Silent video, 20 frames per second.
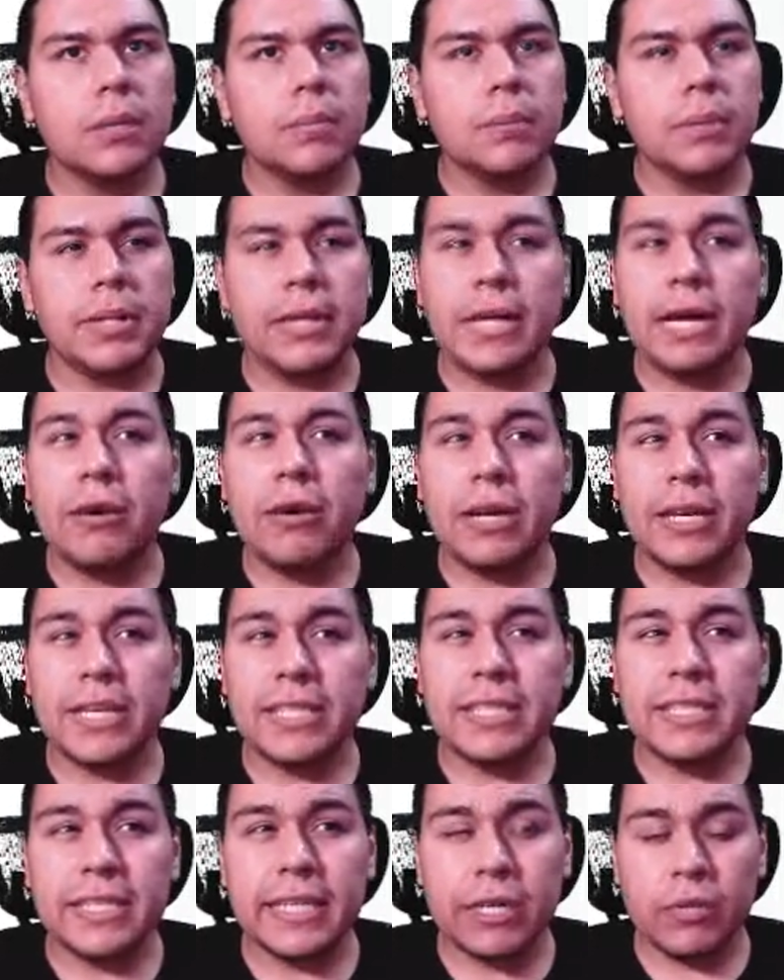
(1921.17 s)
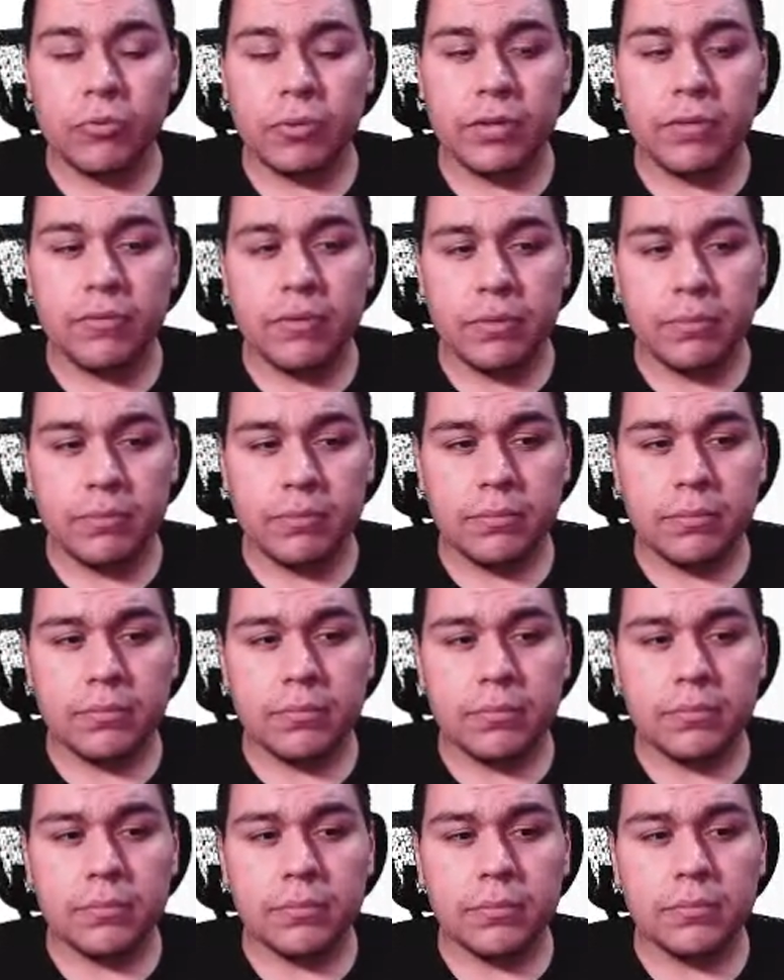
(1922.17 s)
But now I need to get rid of them,
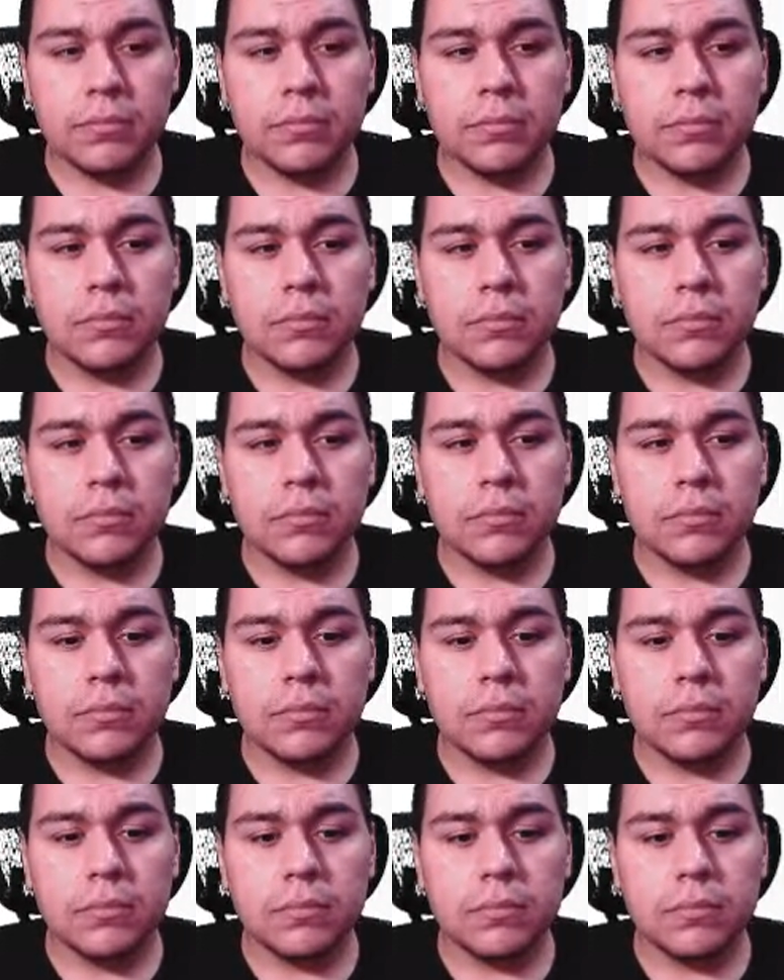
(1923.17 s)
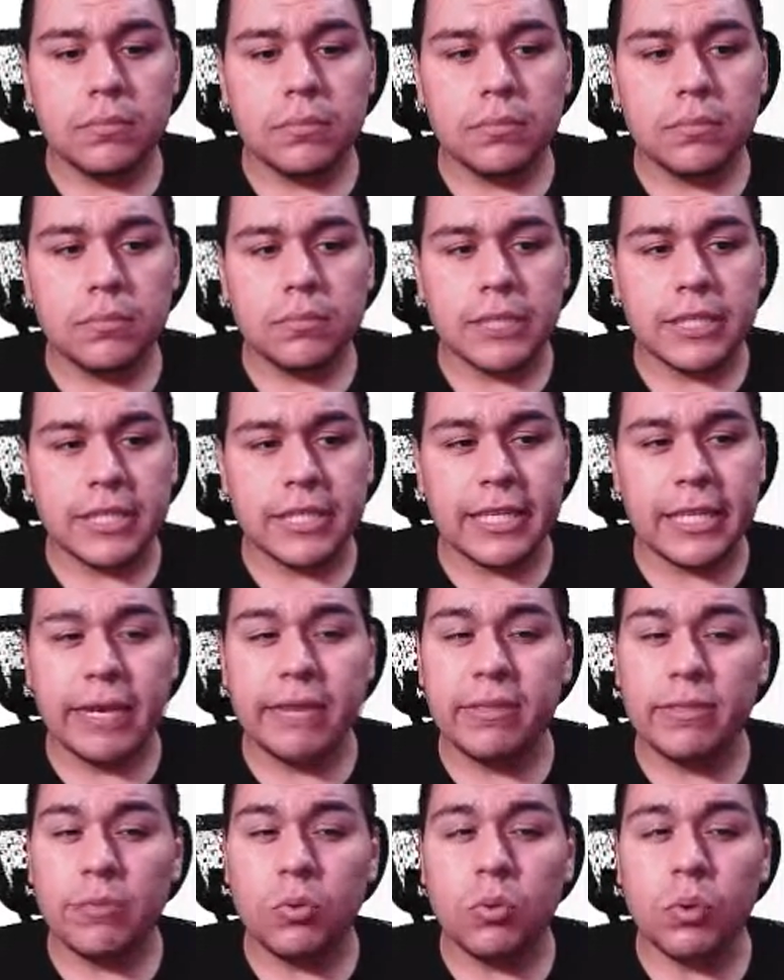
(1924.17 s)
because I
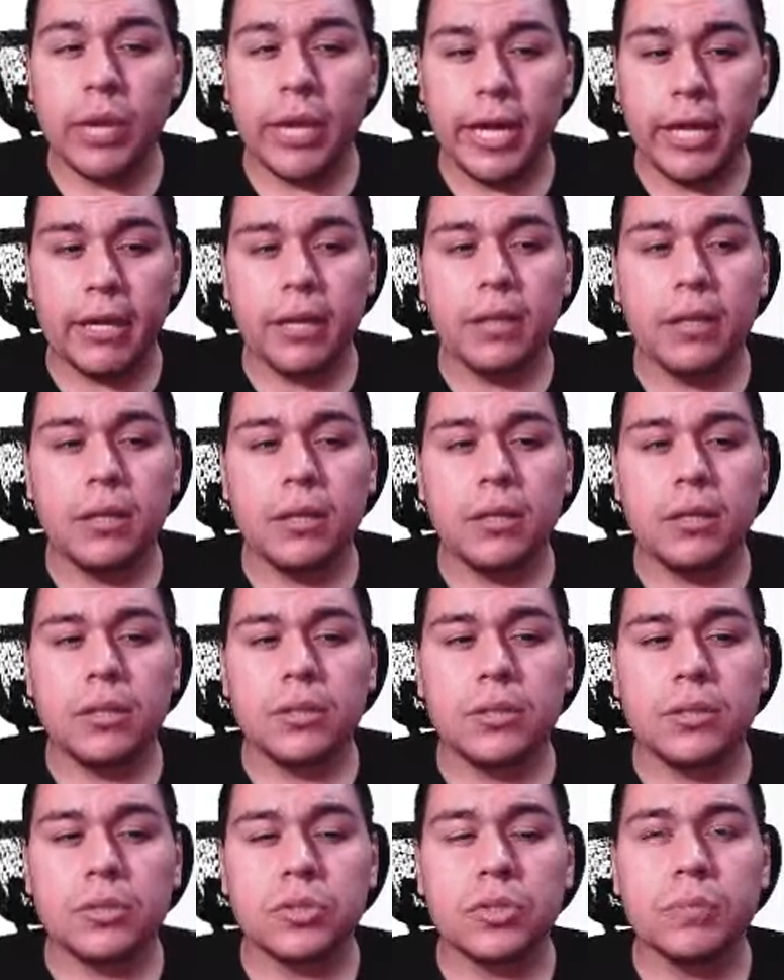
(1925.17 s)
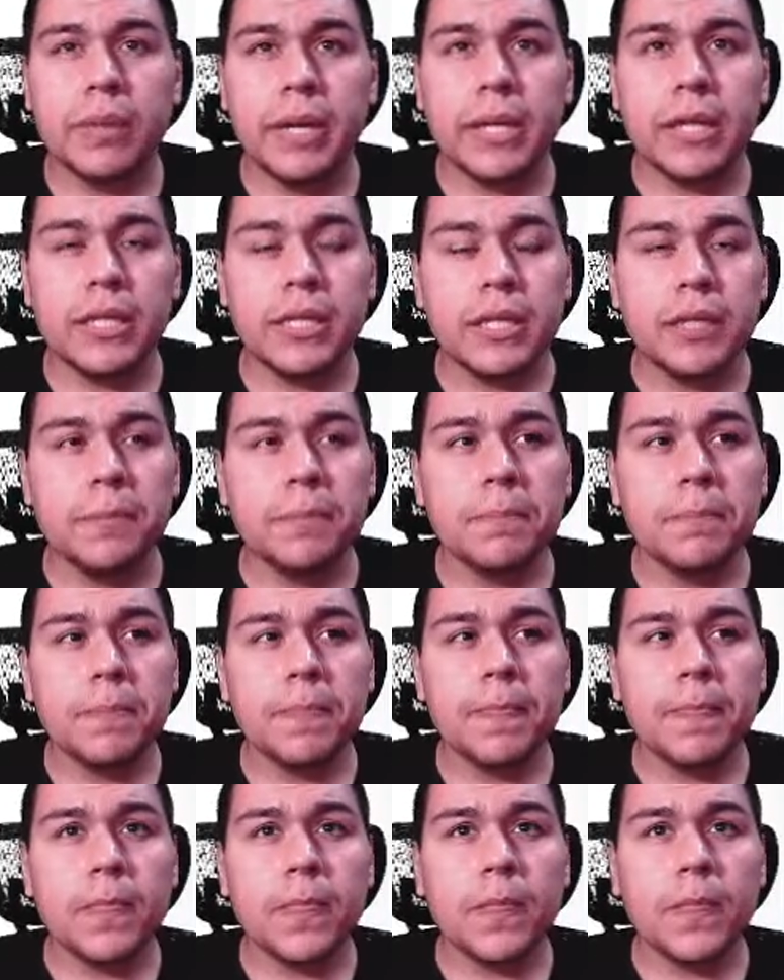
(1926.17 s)
gave them away. So Bailey,
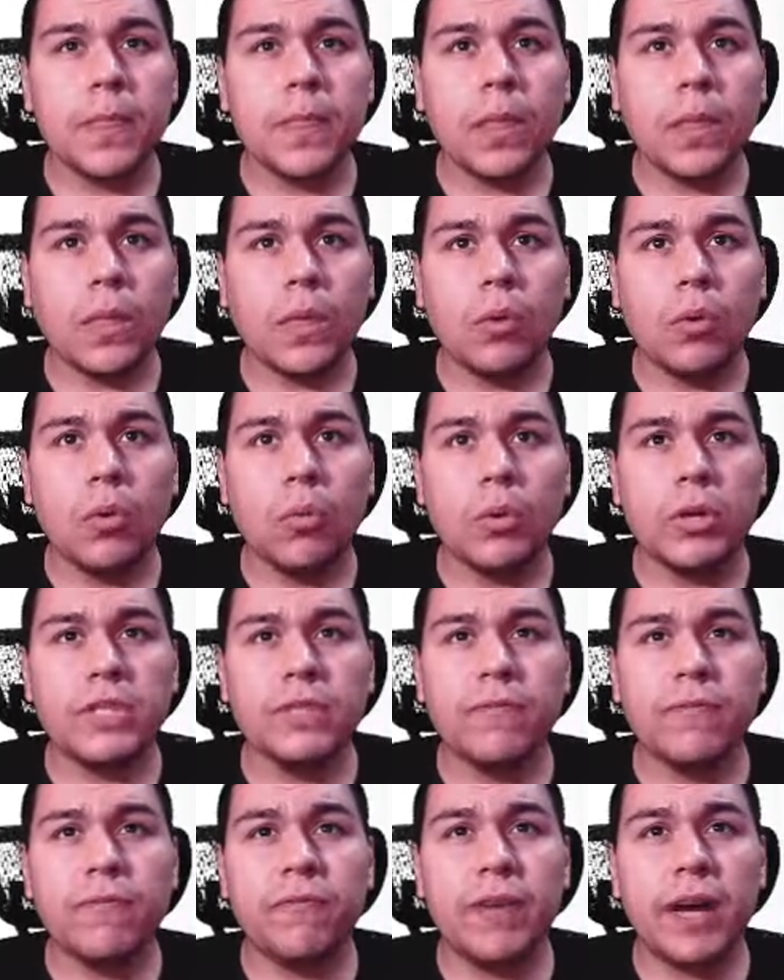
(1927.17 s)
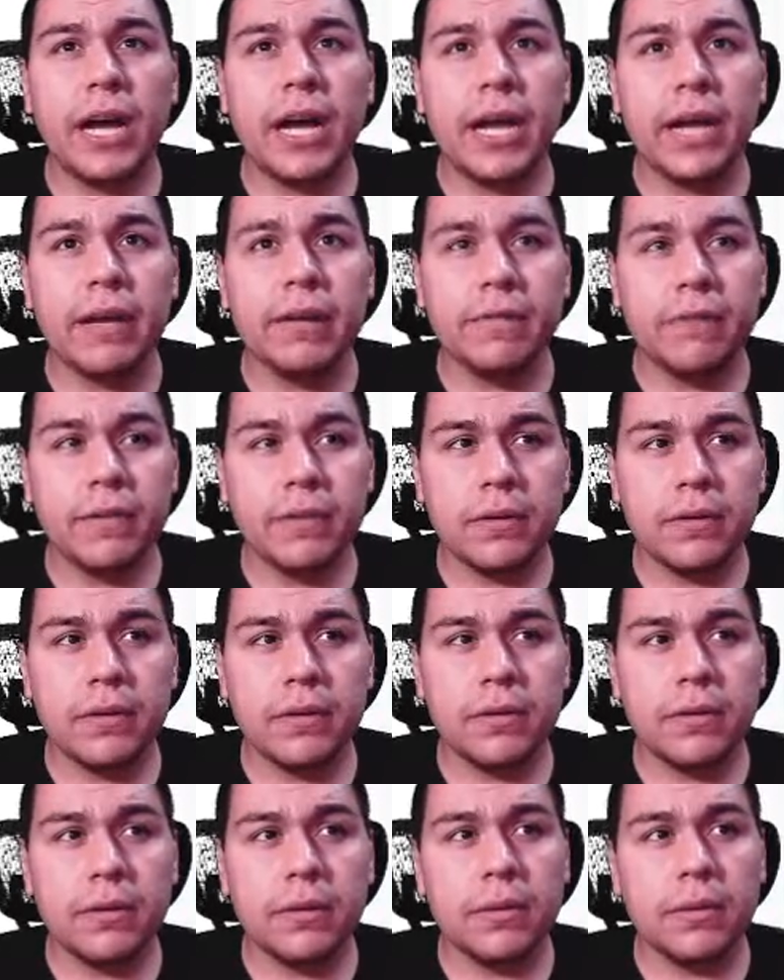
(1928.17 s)
what's 5
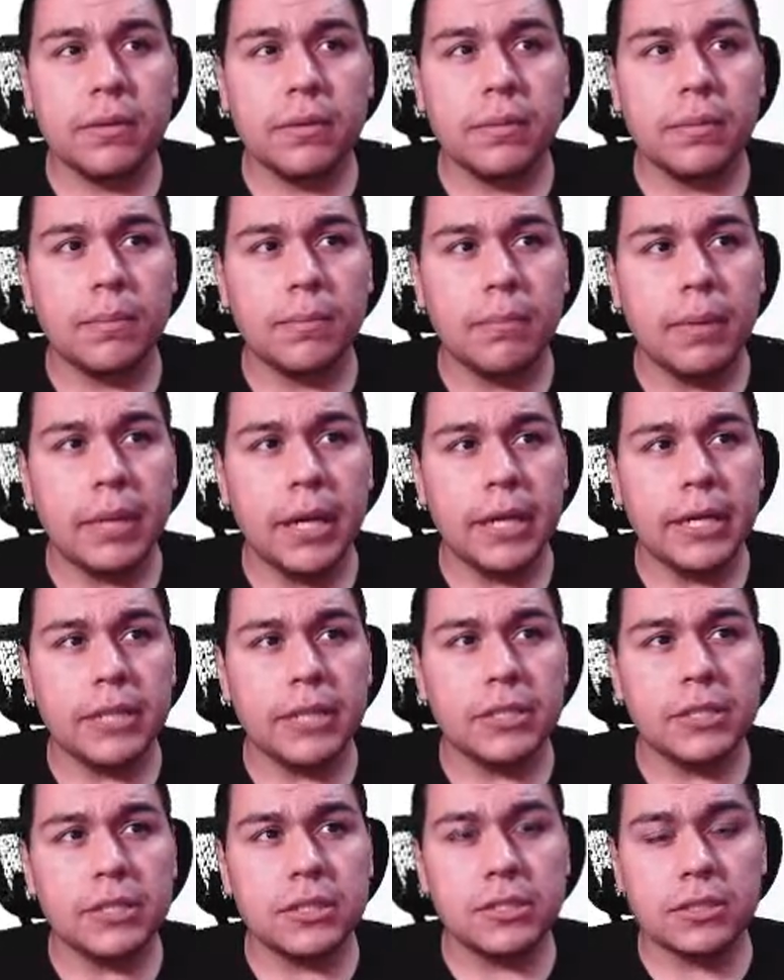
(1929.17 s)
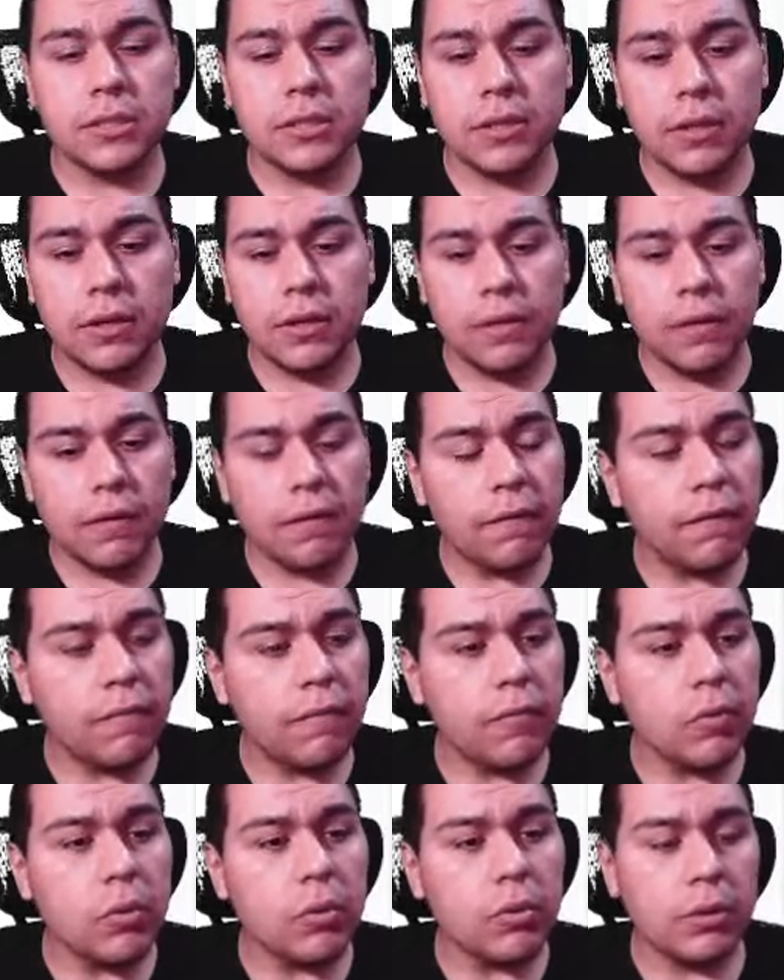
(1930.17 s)
minus
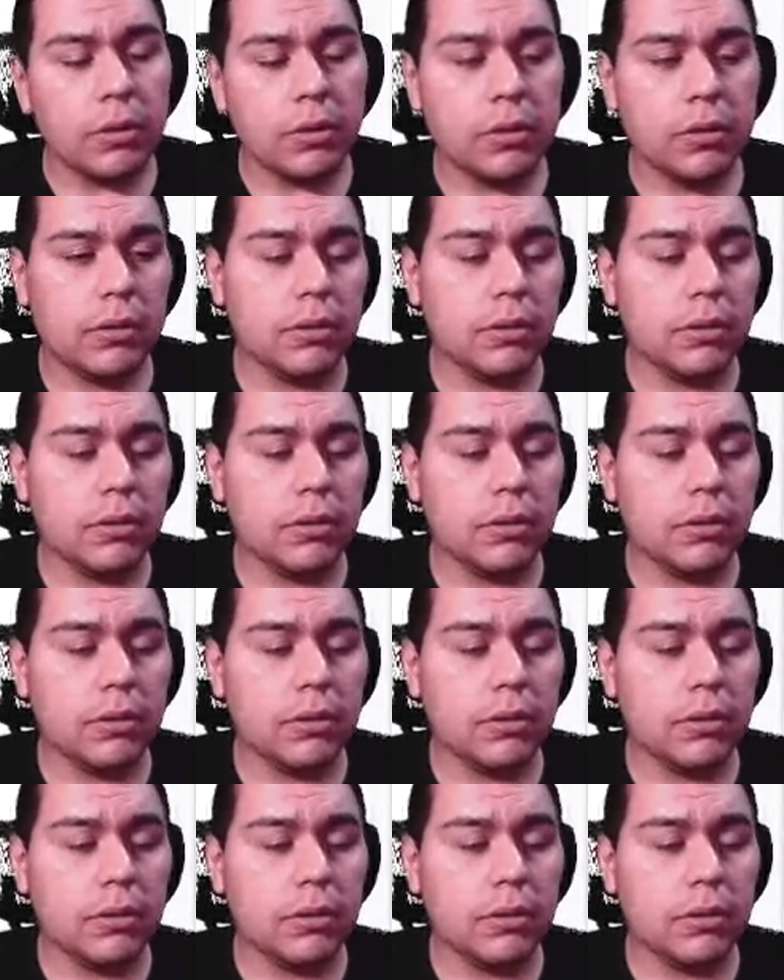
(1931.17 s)
4?